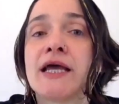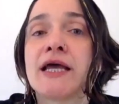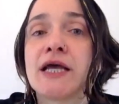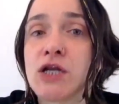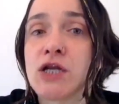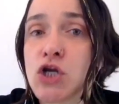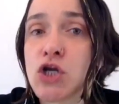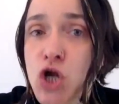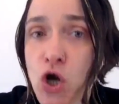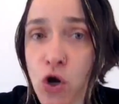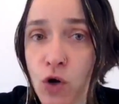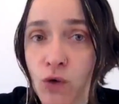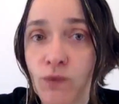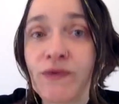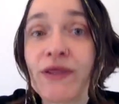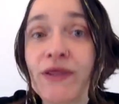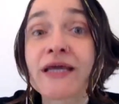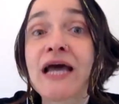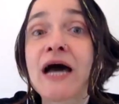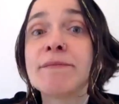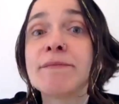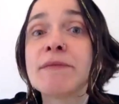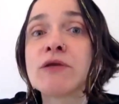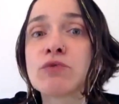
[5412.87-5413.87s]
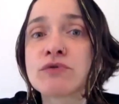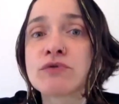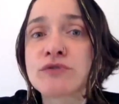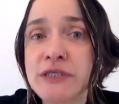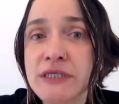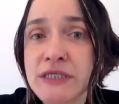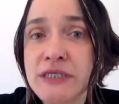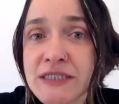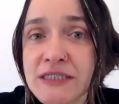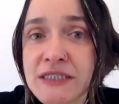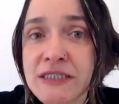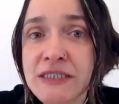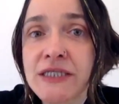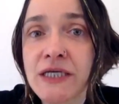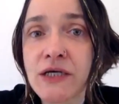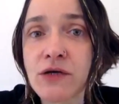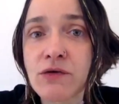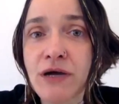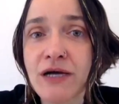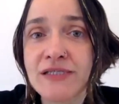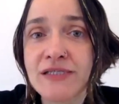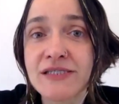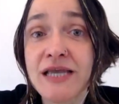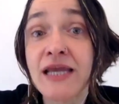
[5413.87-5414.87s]
No, the camel was eating the
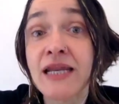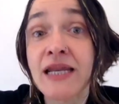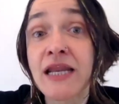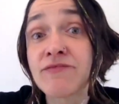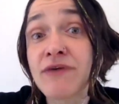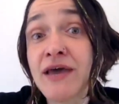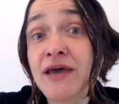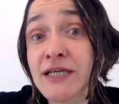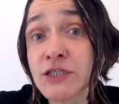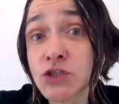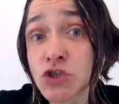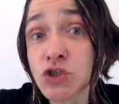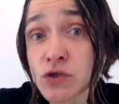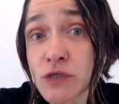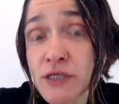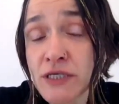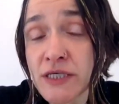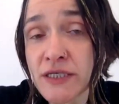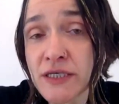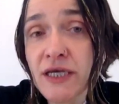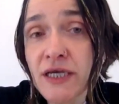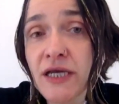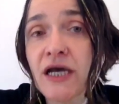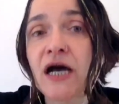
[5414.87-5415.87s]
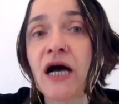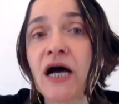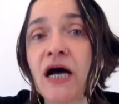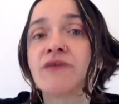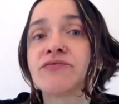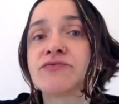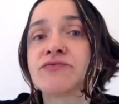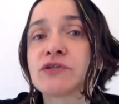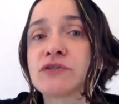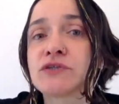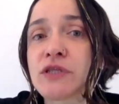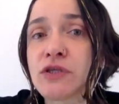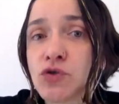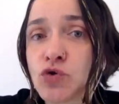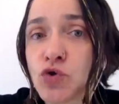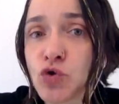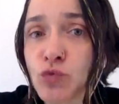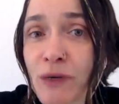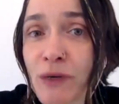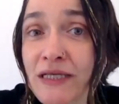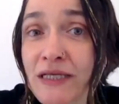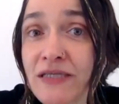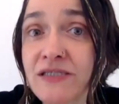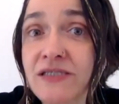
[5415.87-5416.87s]
grass. And eventually, after the
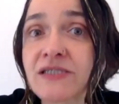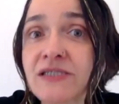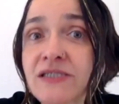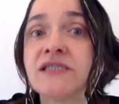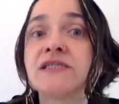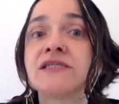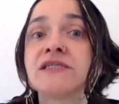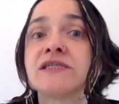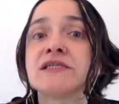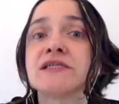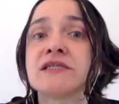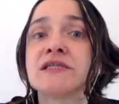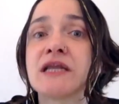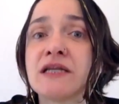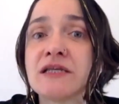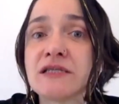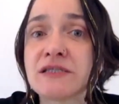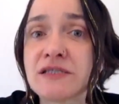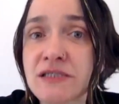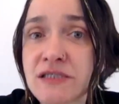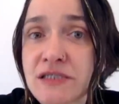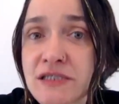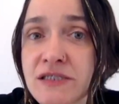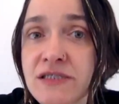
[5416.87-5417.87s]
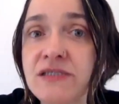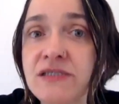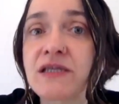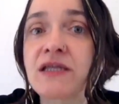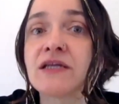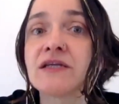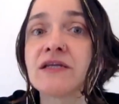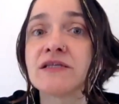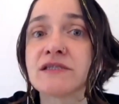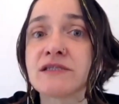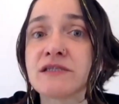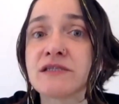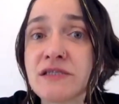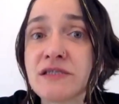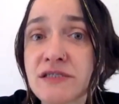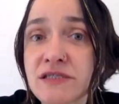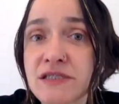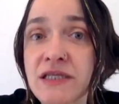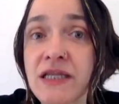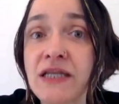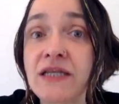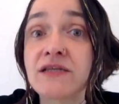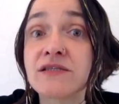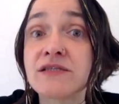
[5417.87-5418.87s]
human insisted,
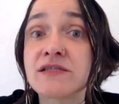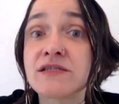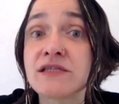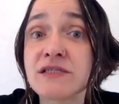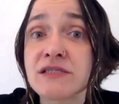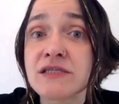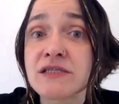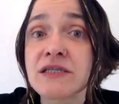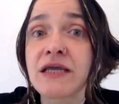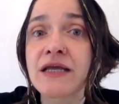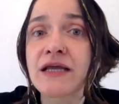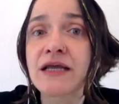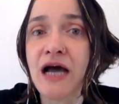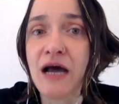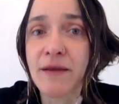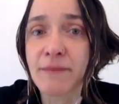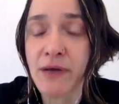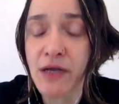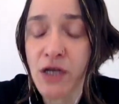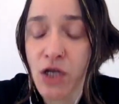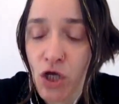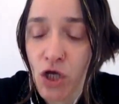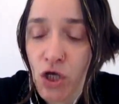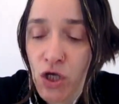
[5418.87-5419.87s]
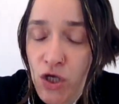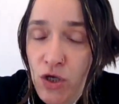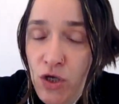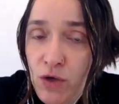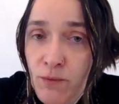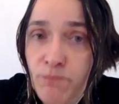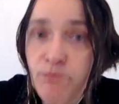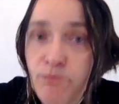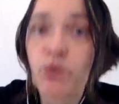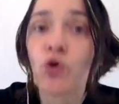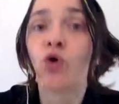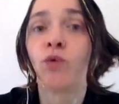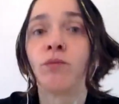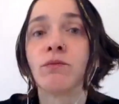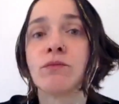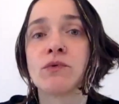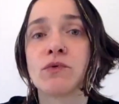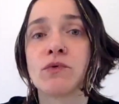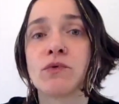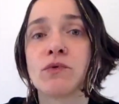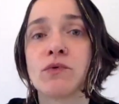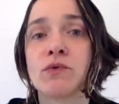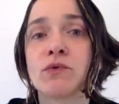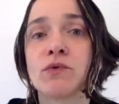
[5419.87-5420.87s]
the camel, boom,
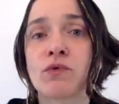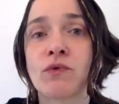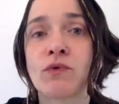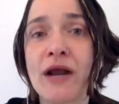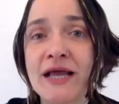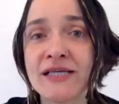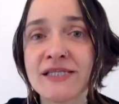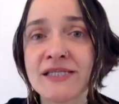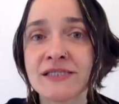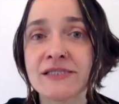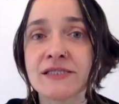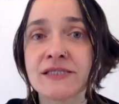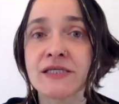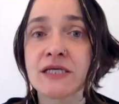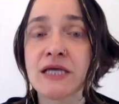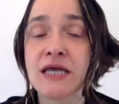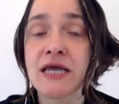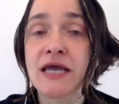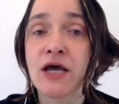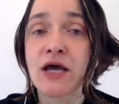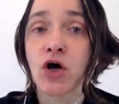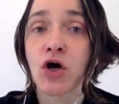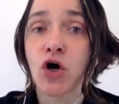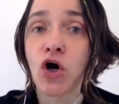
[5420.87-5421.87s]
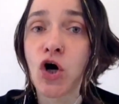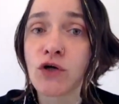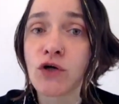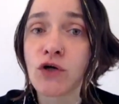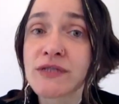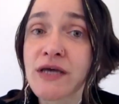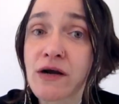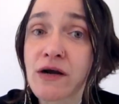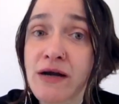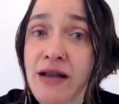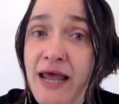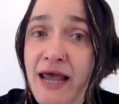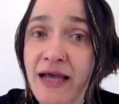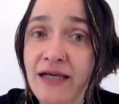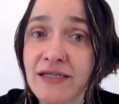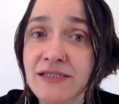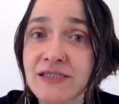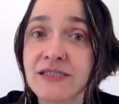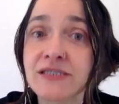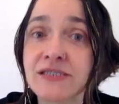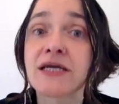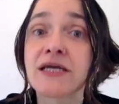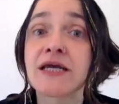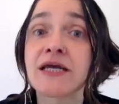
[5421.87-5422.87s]
raised on their legs.
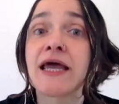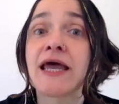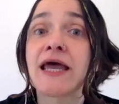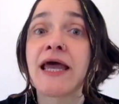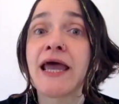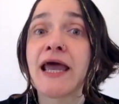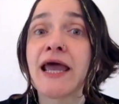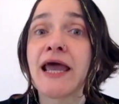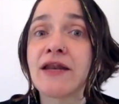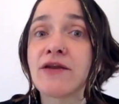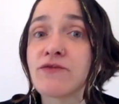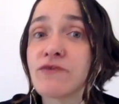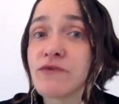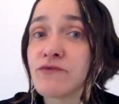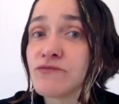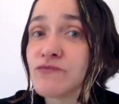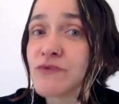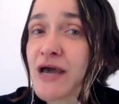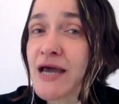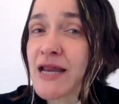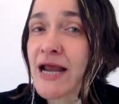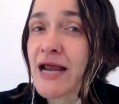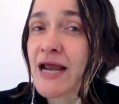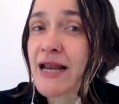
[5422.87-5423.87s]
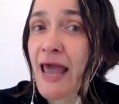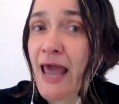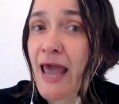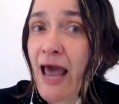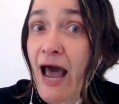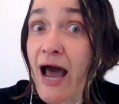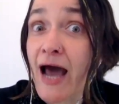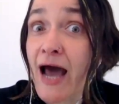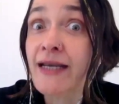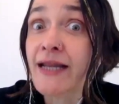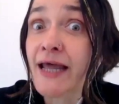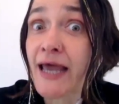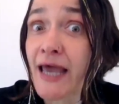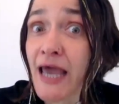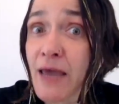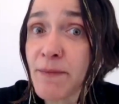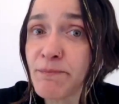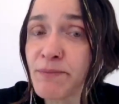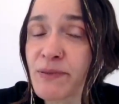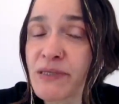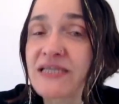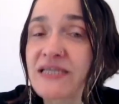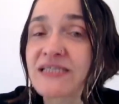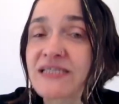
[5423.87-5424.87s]
And very
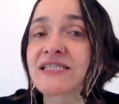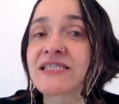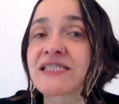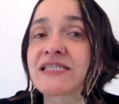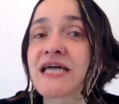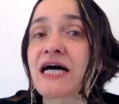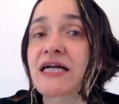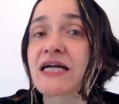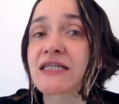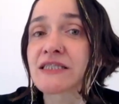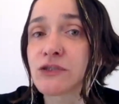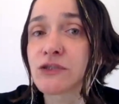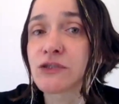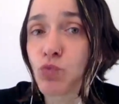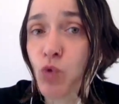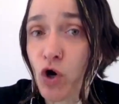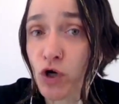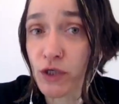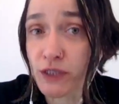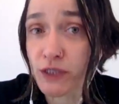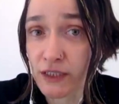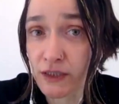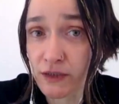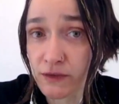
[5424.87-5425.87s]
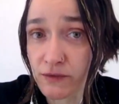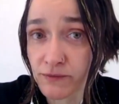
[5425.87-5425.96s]
unhappily started walking.